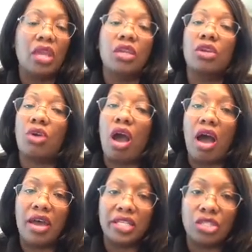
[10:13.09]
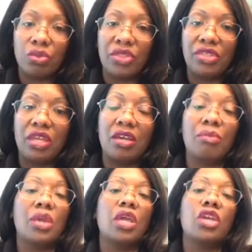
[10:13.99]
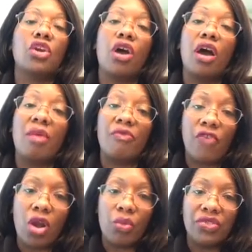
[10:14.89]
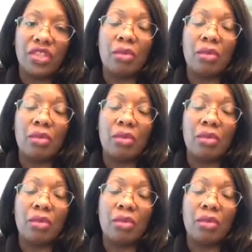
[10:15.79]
you're honest with them, you're upfront with them,